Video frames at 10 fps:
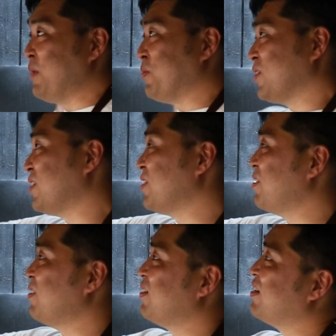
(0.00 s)

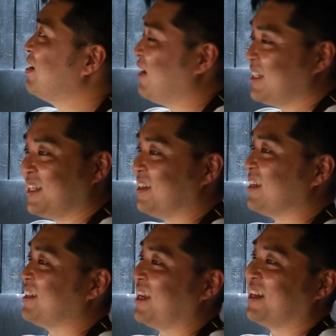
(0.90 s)
even
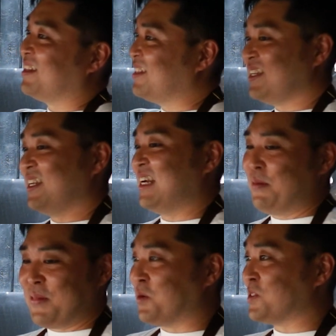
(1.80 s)
writing then
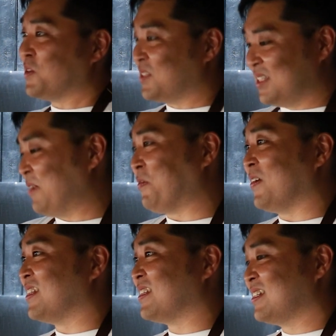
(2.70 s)
ramen also
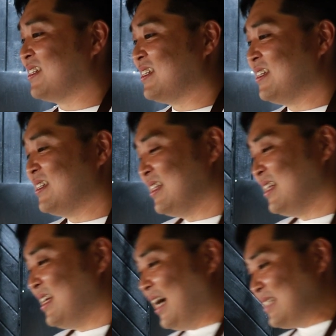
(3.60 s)
different.
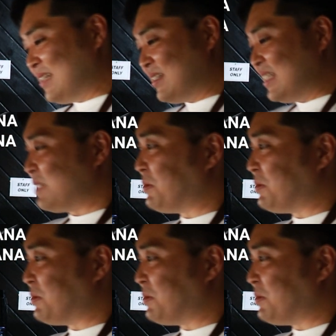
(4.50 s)
I think this